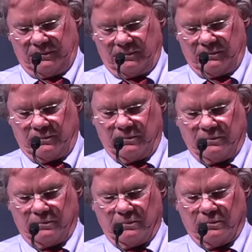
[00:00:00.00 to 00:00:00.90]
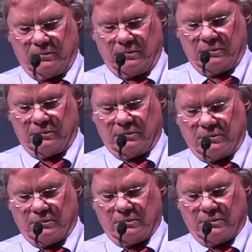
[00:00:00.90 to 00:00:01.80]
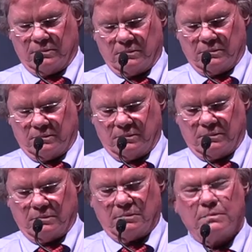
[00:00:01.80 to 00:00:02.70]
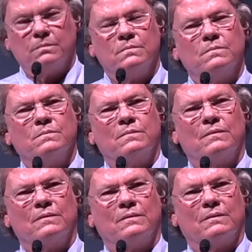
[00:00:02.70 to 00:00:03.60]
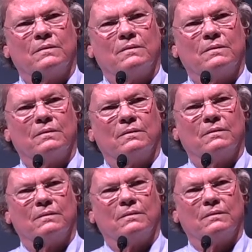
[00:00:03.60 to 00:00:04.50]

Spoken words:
(no one is talking)